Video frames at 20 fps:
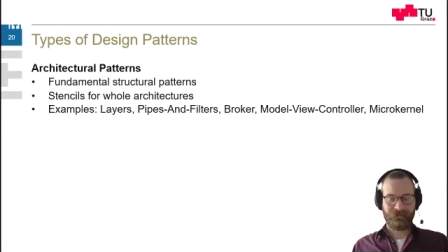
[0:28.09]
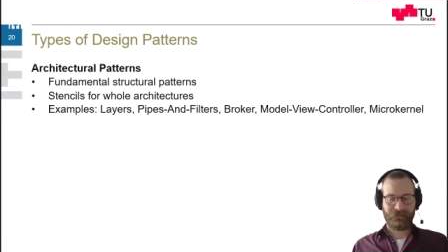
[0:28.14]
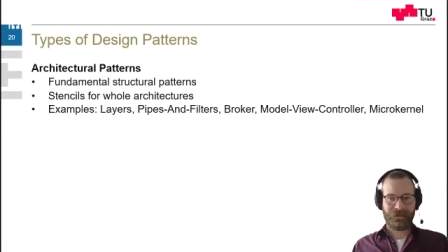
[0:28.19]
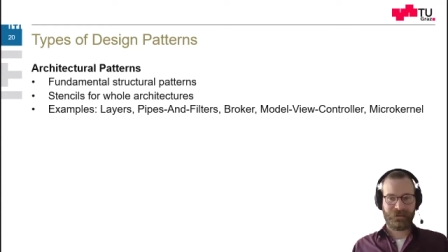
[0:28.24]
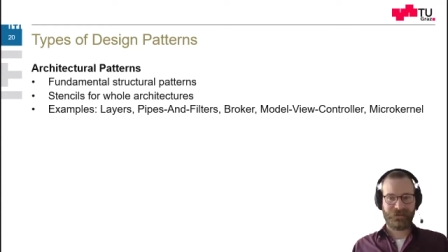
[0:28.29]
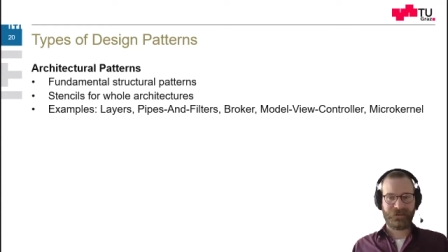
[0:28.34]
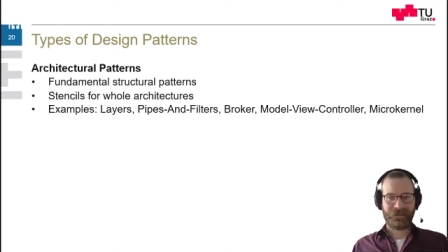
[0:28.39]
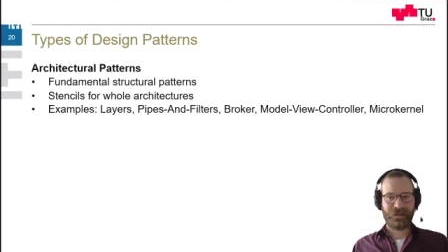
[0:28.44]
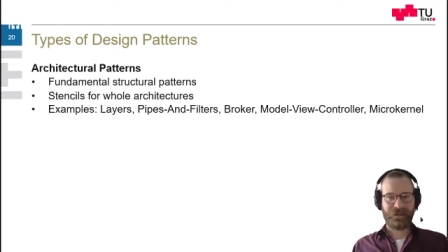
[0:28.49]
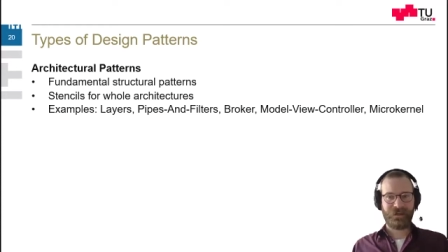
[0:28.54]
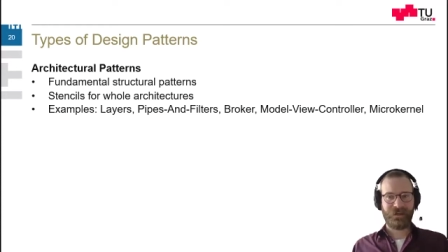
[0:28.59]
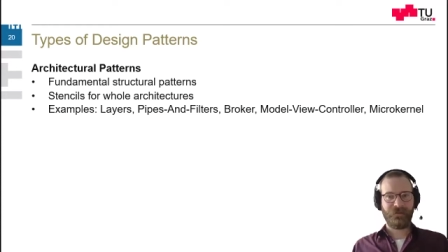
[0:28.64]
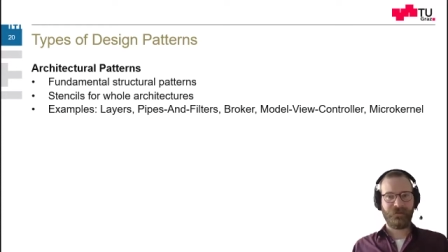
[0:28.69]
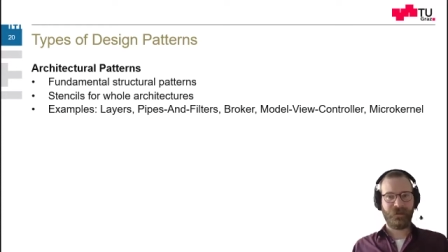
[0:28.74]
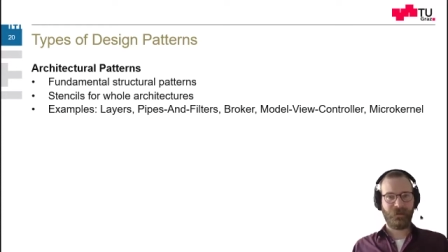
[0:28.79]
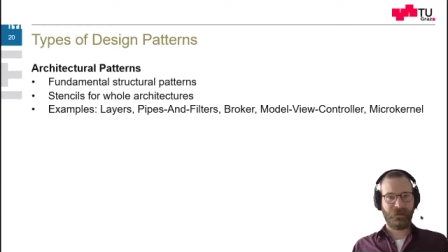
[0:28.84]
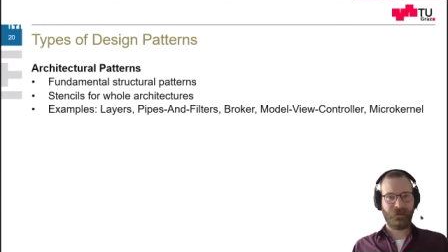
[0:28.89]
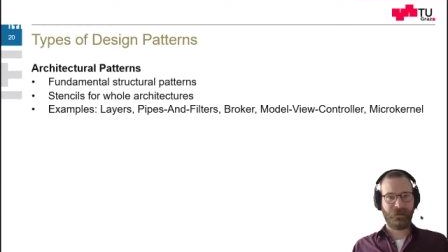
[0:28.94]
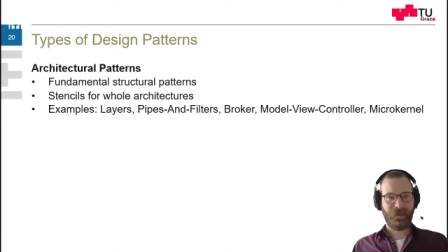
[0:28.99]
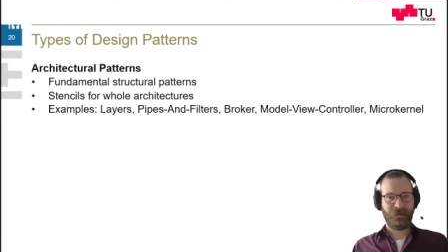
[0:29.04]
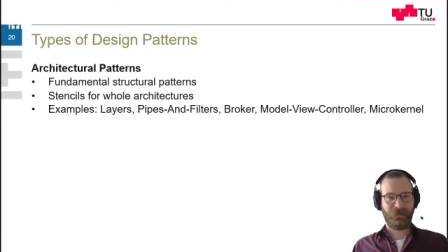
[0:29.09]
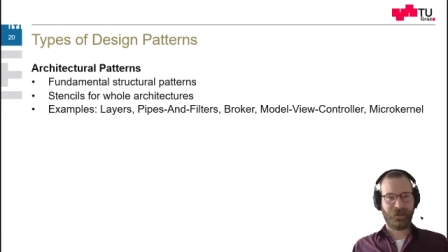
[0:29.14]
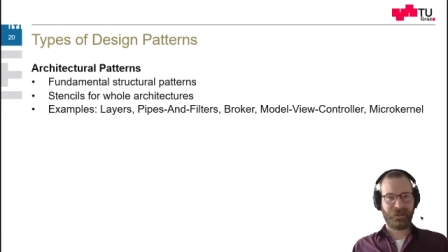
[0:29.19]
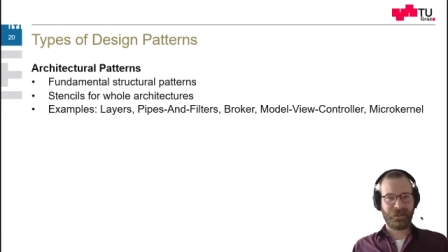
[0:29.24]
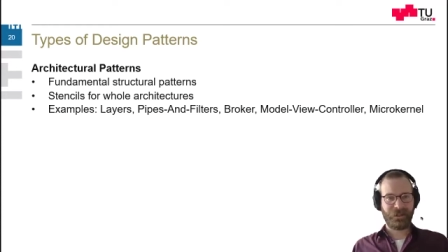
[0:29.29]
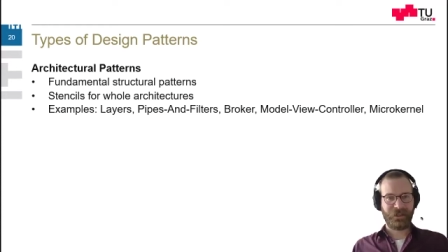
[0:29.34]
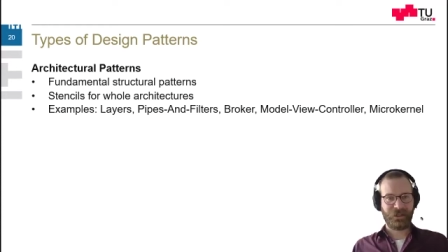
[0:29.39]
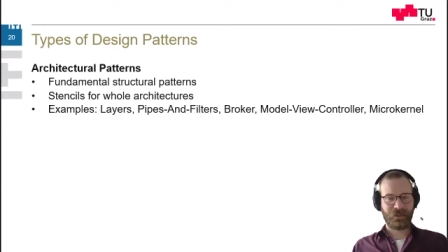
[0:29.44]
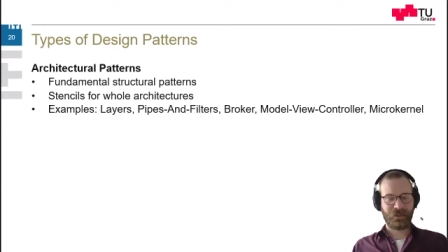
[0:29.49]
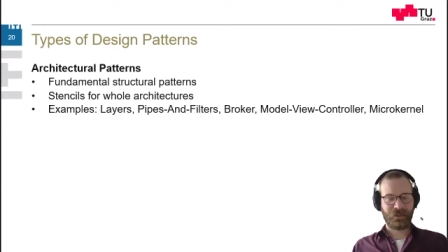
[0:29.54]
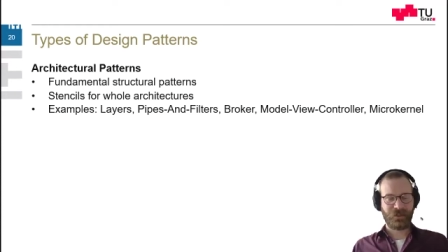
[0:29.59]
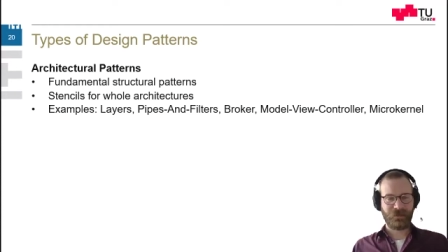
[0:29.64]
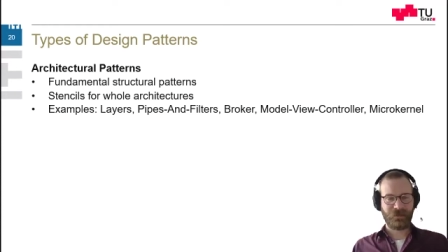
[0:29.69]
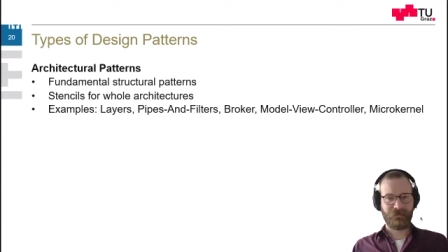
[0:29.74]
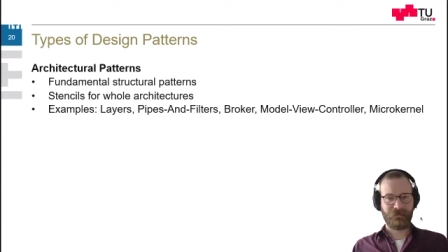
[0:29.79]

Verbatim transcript: design your whole application